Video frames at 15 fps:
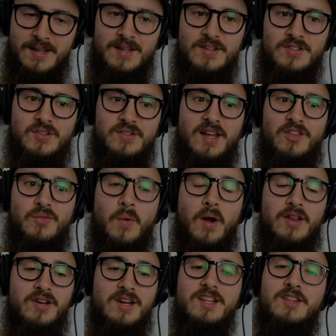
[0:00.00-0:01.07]
So that's why
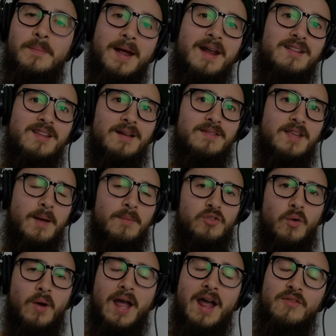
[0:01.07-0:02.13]
you need to maintain them.
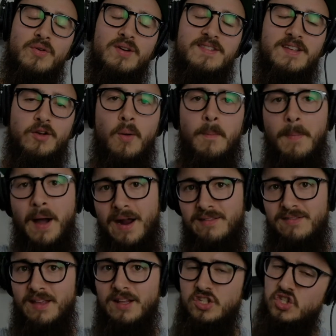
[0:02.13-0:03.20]
So every single
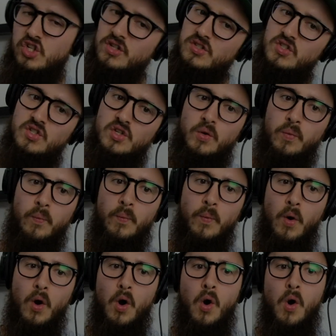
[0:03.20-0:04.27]
vines that just
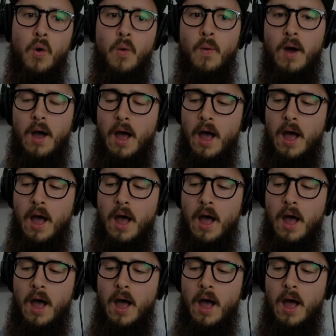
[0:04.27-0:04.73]
grow